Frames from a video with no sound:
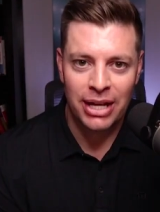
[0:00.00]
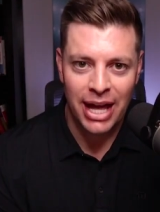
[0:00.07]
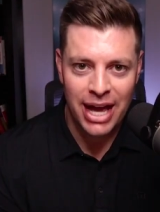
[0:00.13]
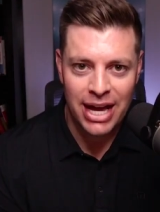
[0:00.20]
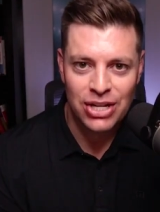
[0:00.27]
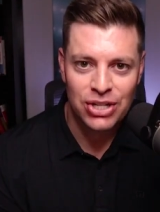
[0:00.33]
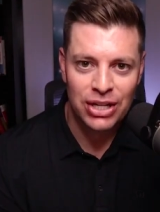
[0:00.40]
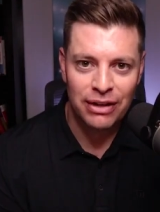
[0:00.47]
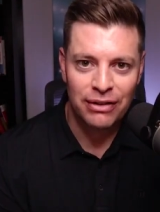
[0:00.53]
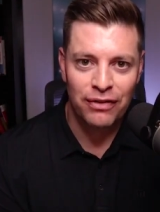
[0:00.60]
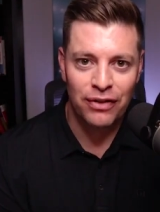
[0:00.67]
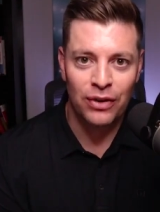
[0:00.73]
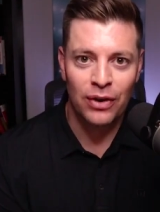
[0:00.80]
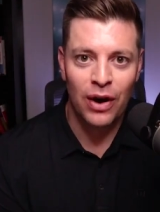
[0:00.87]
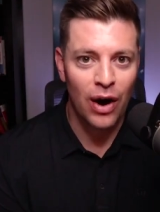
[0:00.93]
aging
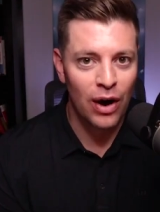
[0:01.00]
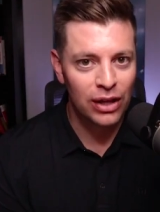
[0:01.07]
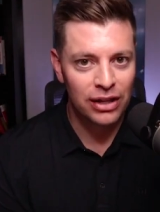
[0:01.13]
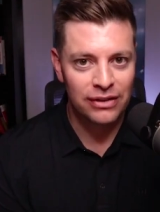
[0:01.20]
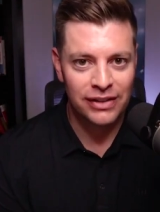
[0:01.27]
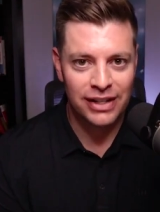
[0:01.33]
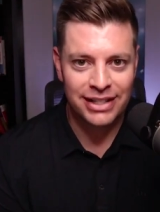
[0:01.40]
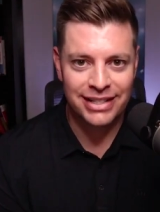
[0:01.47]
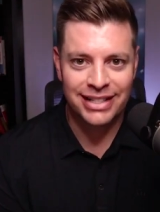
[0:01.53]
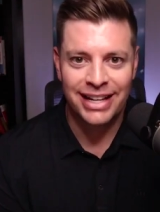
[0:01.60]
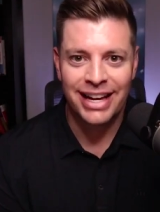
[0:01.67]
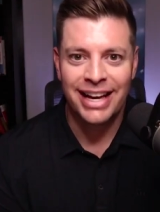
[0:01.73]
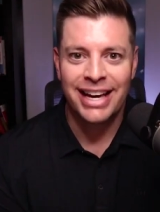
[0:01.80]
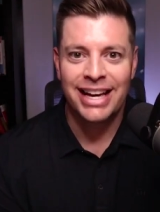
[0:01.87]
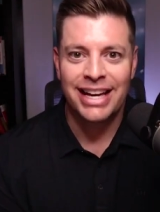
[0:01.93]
for all of us
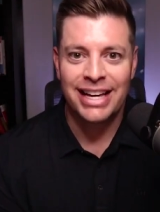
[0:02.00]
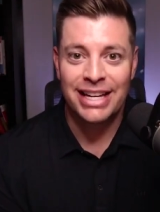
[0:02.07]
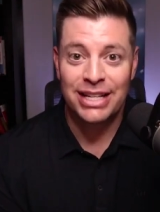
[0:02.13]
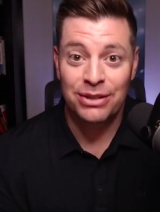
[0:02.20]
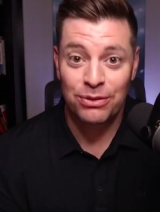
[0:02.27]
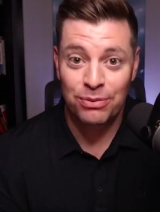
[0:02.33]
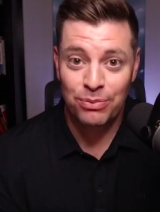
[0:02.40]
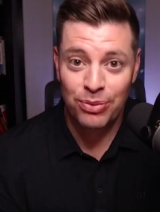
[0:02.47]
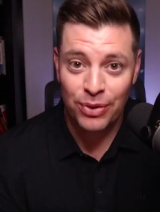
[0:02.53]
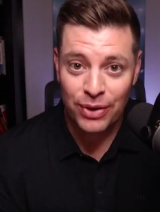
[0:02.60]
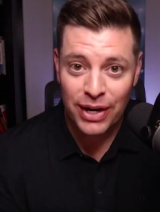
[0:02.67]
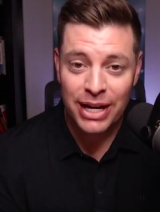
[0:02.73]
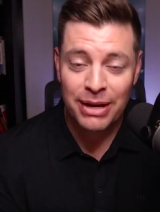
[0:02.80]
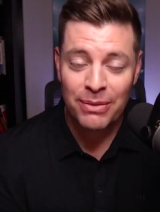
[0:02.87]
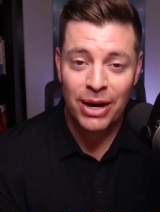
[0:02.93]
is
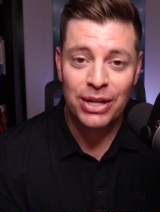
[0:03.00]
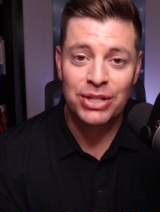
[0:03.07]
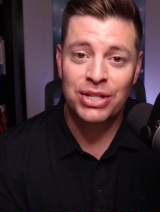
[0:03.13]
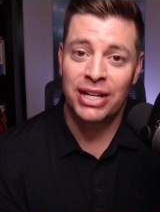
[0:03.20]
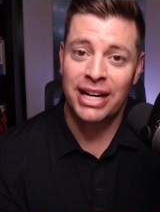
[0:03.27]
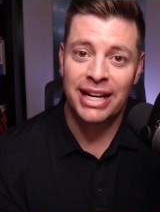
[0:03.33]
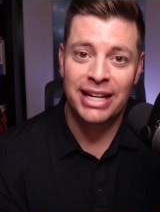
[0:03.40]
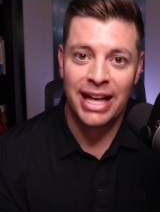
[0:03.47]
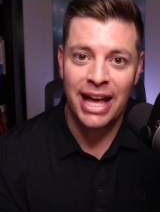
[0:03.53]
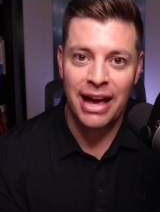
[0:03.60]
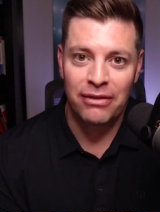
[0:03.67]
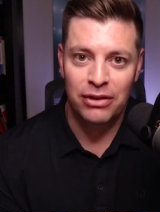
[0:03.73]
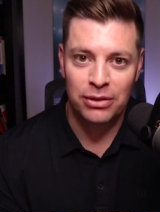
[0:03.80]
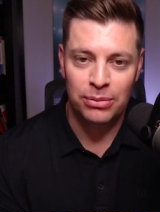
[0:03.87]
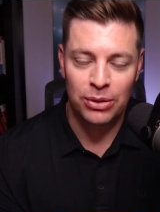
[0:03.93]
pretty much
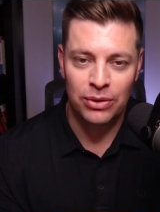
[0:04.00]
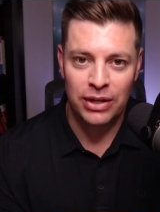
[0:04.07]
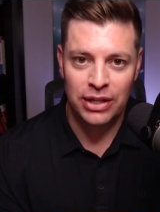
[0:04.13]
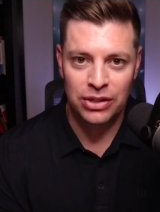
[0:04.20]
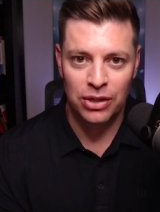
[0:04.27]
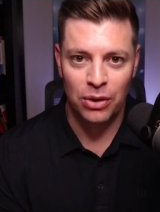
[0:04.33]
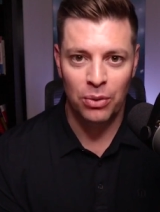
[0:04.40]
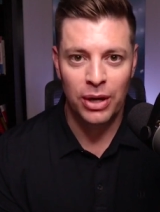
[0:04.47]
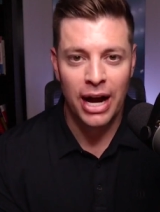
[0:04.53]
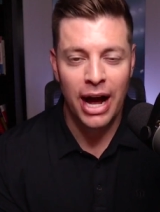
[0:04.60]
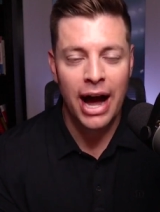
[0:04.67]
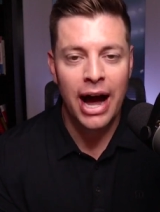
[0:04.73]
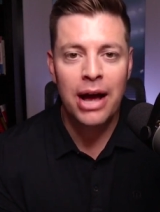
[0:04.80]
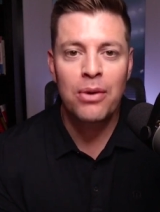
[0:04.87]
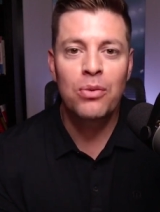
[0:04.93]
inevitable. And so what
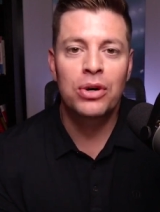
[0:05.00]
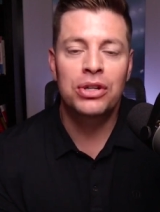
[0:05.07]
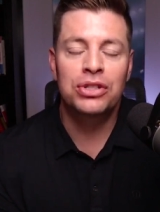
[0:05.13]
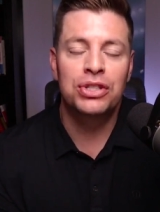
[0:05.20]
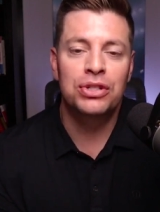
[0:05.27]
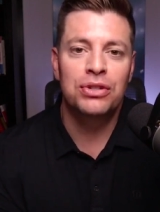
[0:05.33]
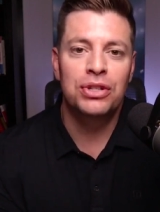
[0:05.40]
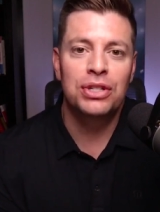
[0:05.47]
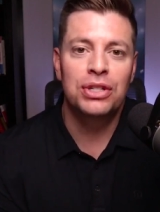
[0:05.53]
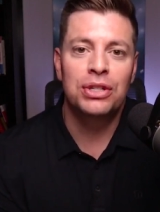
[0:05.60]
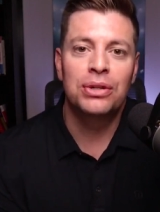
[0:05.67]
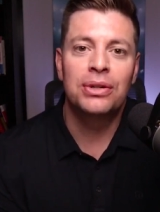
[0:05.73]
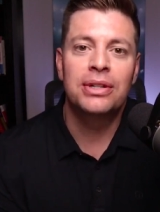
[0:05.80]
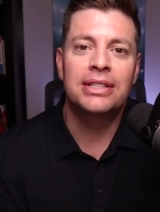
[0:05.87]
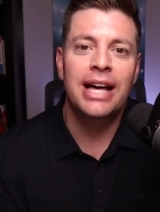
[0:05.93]
I want you to
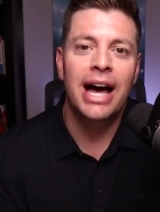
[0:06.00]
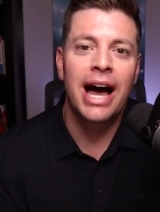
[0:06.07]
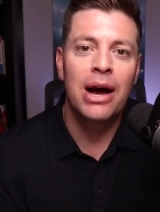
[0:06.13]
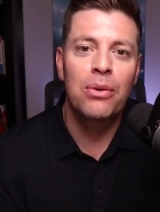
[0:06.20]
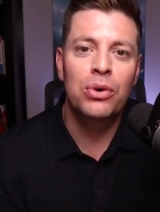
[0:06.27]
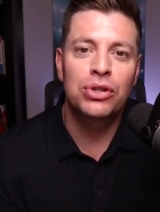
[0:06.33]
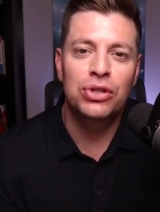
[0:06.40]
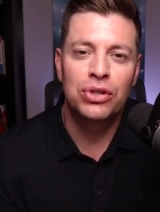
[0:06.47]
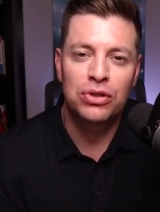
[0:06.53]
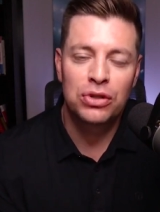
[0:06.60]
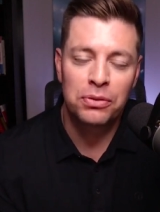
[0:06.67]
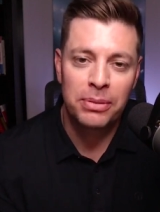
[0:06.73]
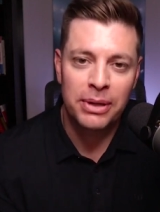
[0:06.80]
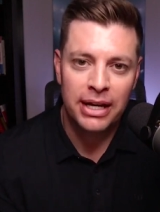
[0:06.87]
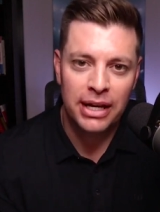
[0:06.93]
do is I want you
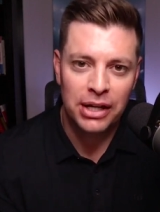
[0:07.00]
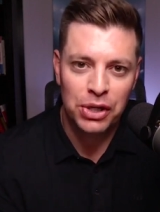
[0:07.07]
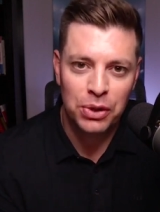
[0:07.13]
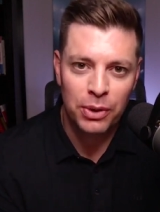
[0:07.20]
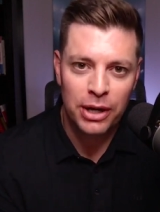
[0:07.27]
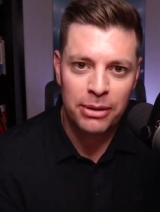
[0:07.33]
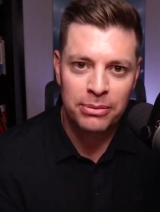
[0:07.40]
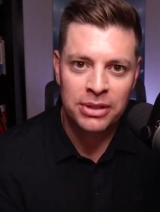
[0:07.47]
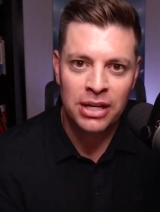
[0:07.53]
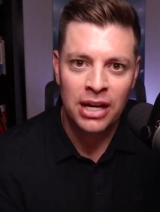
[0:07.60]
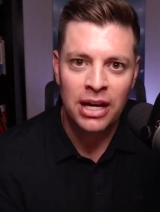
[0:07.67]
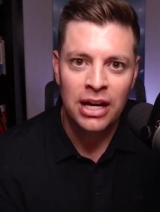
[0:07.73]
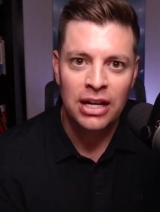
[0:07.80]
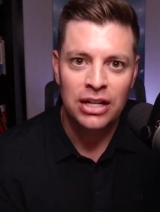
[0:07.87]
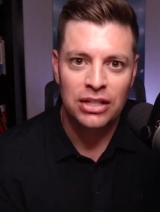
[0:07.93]
to be equipped
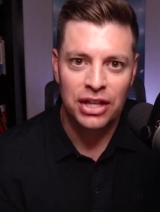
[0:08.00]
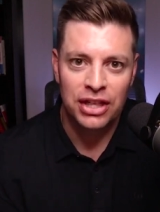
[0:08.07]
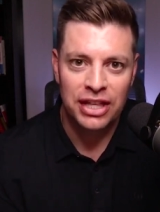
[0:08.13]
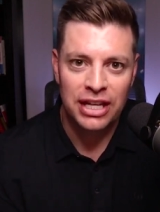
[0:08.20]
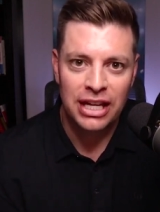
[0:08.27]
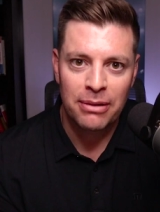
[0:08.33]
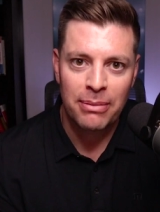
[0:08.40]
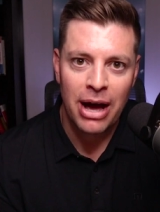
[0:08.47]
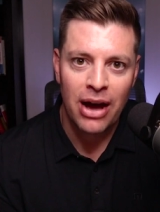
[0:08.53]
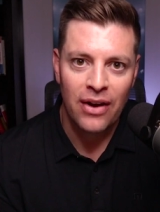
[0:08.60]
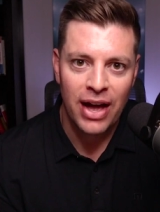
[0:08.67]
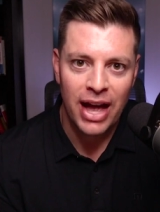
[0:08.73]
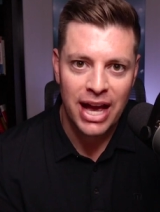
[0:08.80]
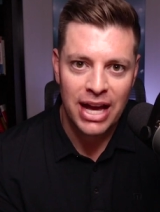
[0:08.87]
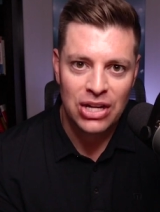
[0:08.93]
to think about
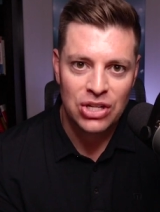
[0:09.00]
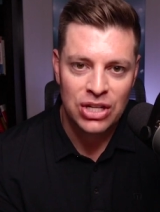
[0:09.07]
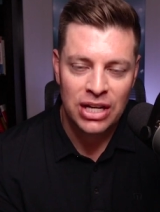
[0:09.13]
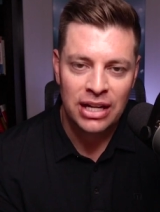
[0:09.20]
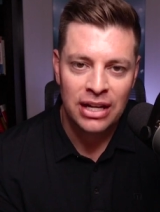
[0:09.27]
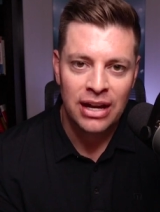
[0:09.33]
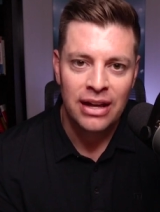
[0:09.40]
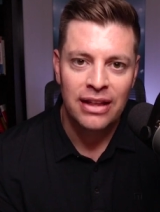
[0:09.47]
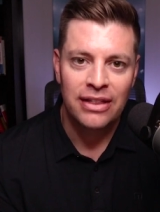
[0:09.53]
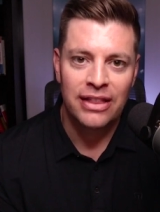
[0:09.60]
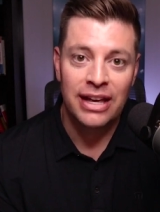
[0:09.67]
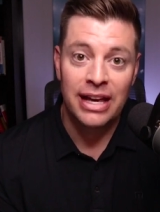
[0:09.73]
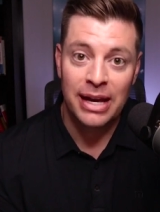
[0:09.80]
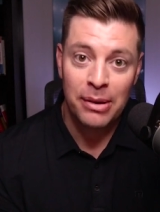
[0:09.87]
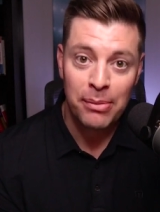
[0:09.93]
aging, the
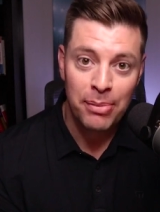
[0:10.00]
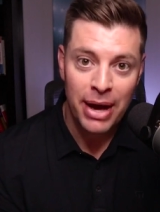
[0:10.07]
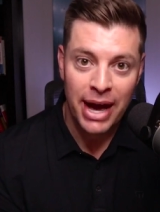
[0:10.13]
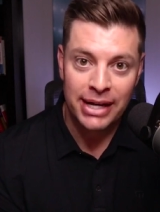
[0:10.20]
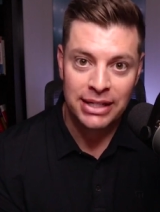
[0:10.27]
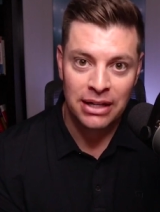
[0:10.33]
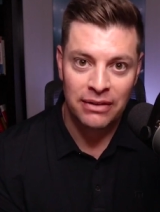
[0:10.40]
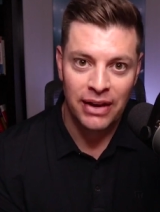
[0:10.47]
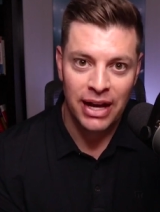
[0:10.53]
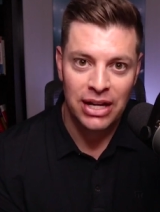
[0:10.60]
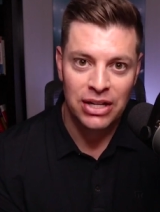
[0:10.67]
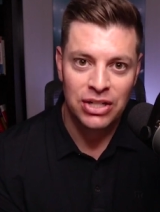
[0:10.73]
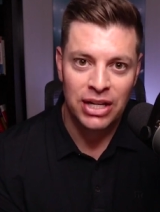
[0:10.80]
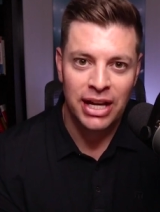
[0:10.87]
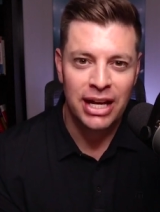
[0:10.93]
impacts of
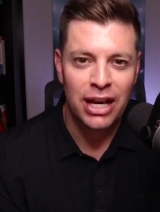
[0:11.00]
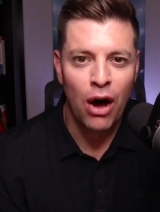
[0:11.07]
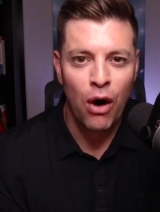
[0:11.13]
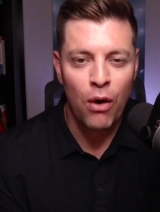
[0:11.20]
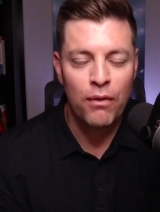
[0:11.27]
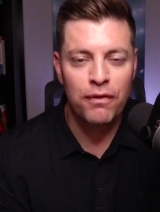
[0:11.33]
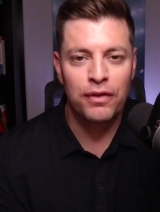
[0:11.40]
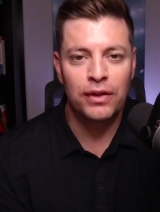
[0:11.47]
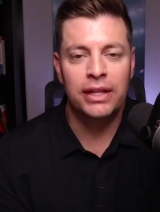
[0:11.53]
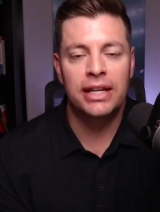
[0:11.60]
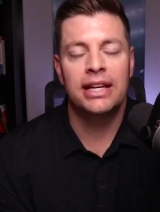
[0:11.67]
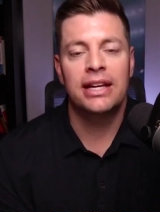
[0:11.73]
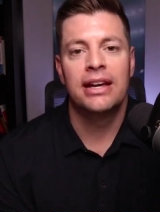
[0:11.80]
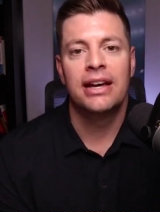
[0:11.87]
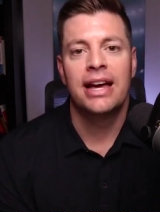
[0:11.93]
aging, and
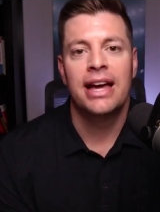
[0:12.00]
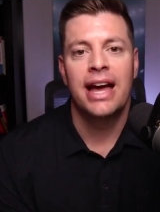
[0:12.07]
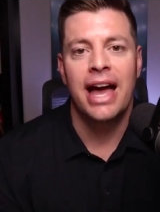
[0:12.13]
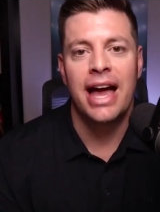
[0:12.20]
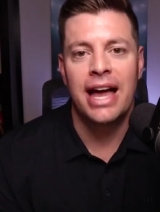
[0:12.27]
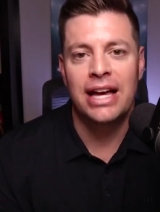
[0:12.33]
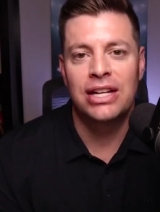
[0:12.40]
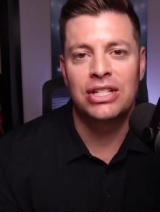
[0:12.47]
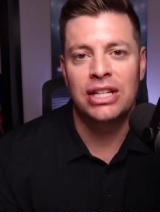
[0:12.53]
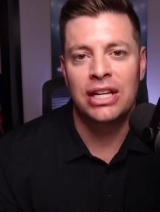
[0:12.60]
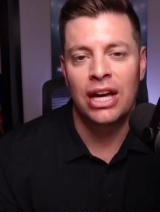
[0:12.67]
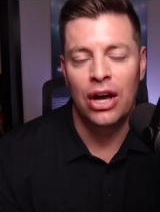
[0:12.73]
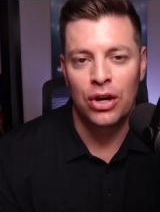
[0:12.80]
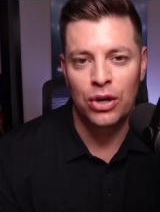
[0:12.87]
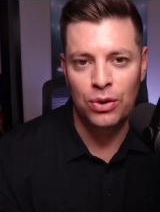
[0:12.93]
hopefully
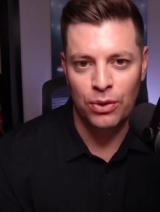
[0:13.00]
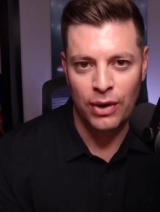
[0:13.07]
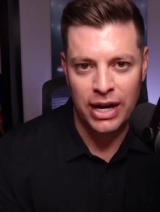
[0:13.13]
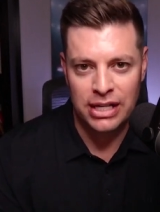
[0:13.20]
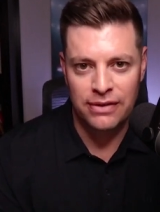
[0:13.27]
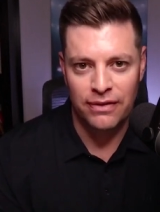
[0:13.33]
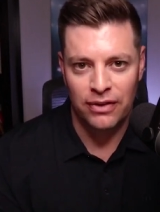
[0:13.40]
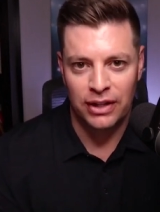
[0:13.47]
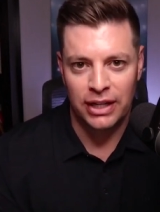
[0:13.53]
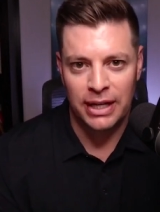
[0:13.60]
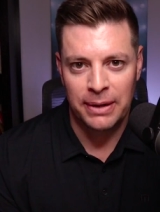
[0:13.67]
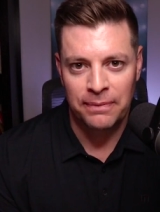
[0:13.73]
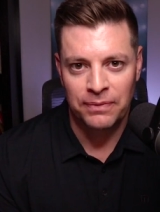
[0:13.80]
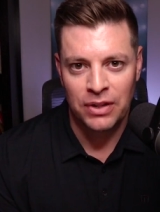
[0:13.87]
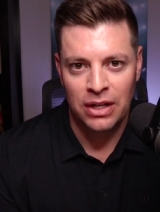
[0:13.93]
aging
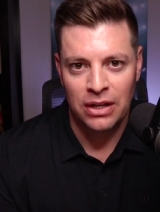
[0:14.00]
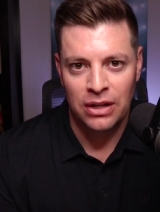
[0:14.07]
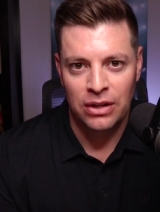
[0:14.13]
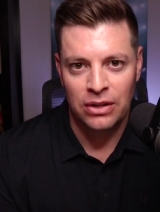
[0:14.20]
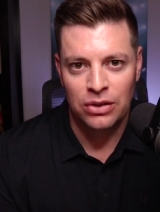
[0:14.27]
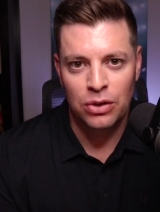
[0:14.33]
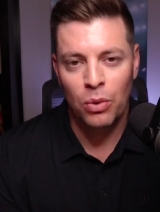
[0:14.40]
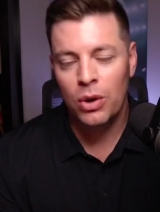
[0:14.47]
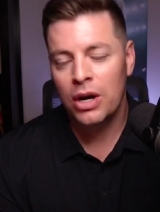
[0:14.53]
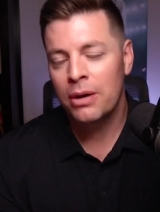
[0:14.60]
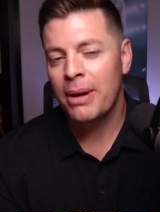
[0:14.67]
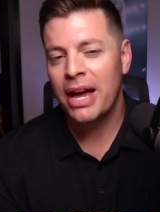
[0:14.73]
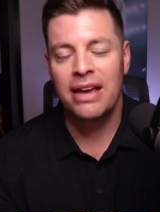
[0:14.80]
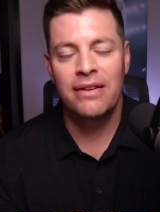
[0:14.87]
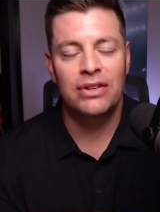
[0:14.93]
gracefully. So what am
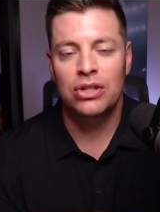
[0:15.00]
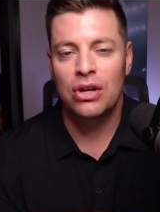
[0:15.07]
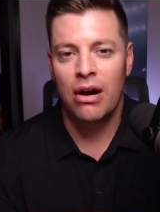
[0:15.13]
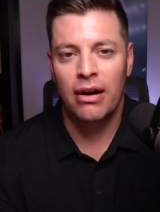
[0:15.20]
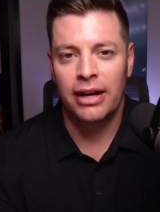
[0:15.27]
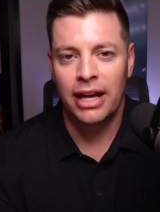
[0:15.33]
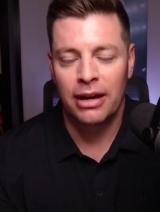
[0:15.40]
I even talking